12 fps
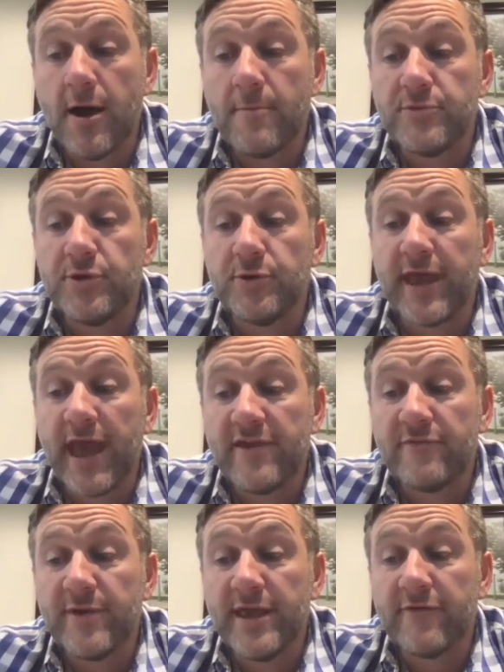you gave
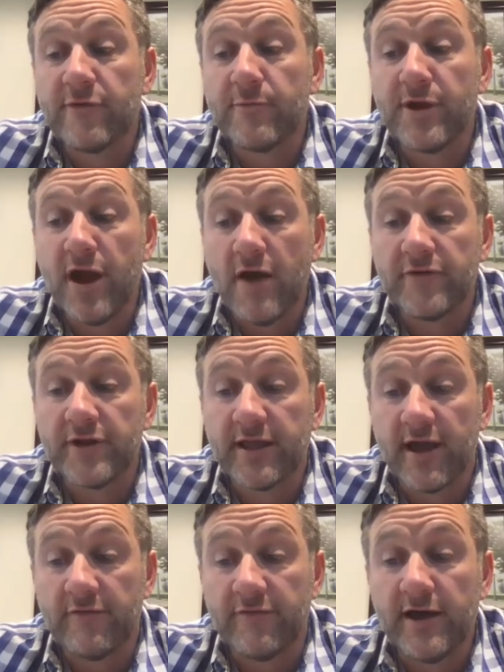me from cover to
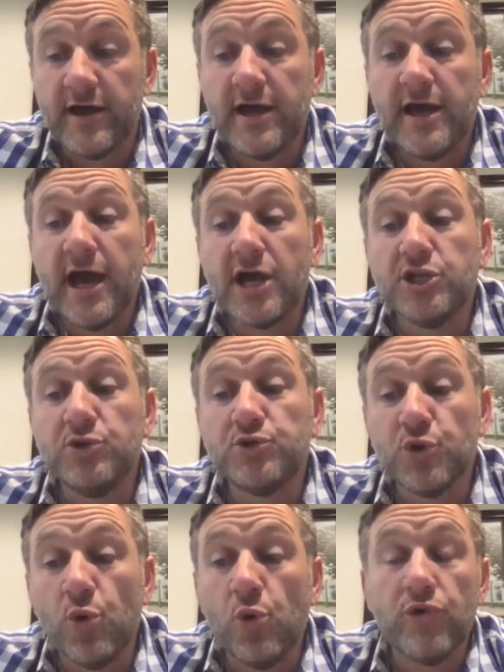cover and used
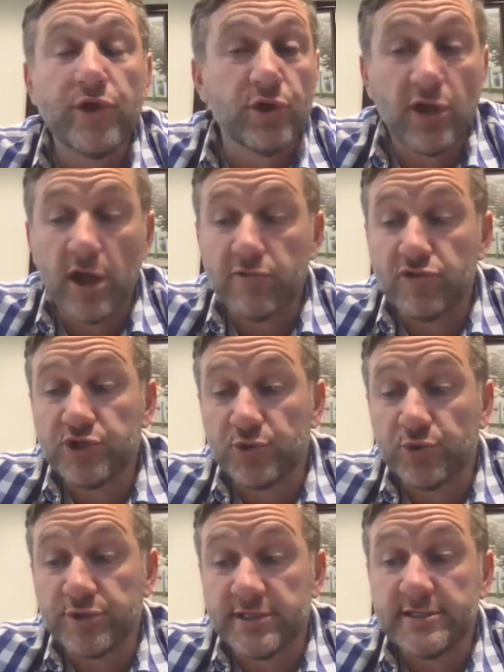all the online
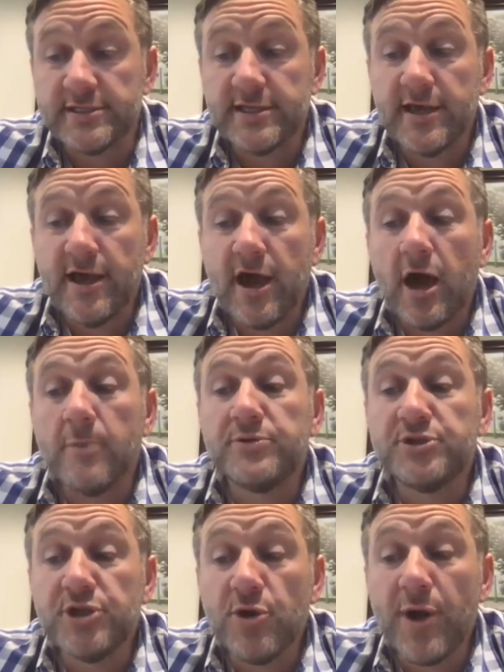resources. I'm
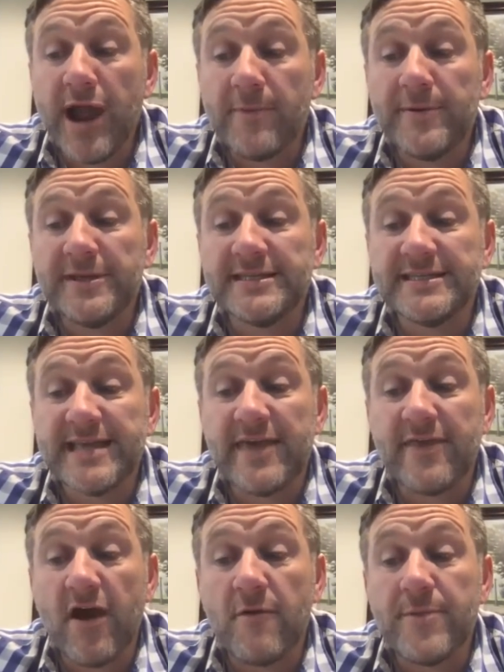so happy to say
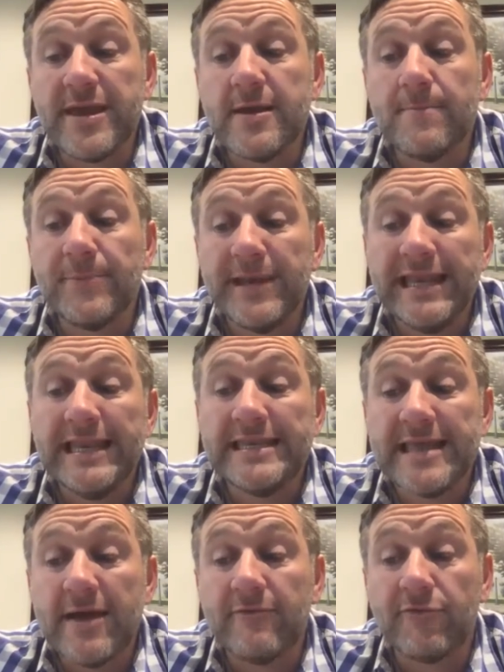that I'll be completely
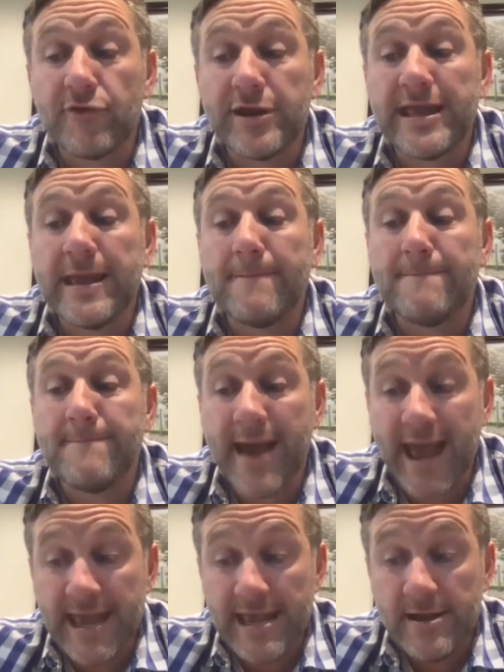debt-free in
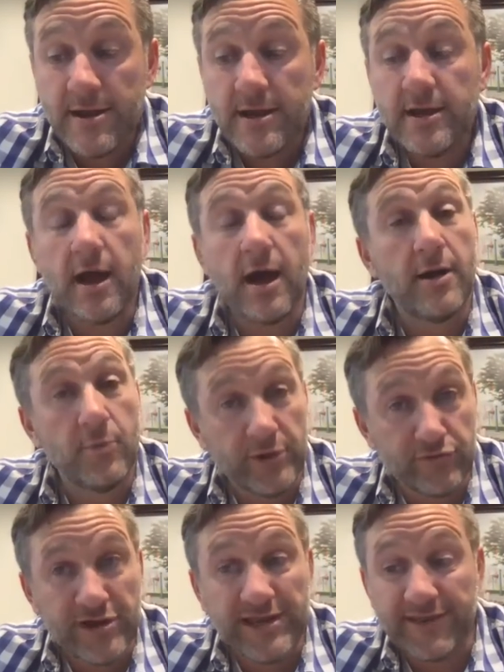May. We're
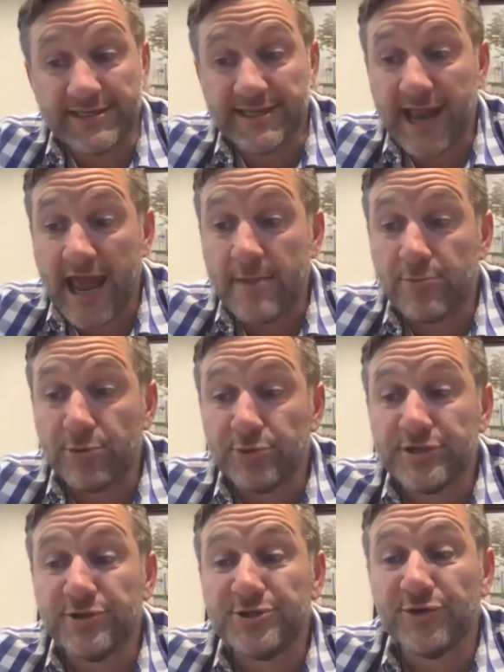reading this in April,
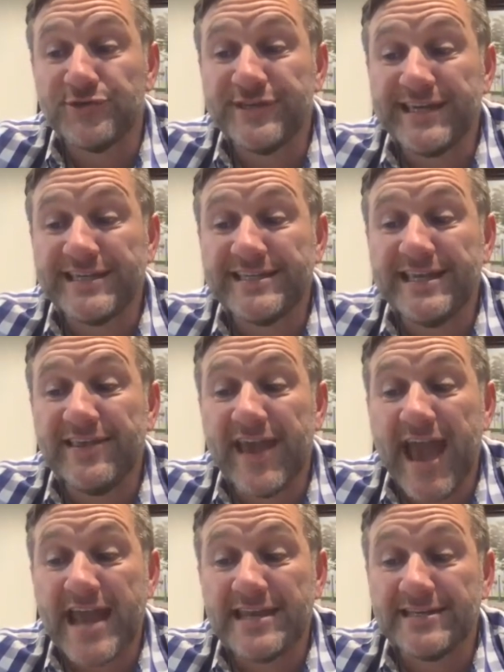so she obviously can see the
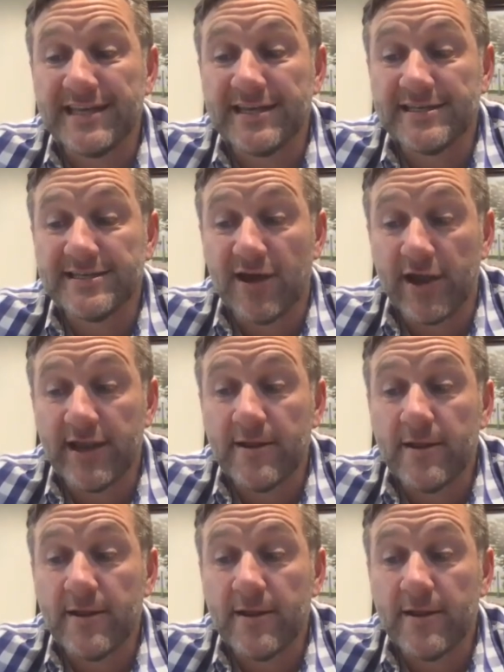ends in sight.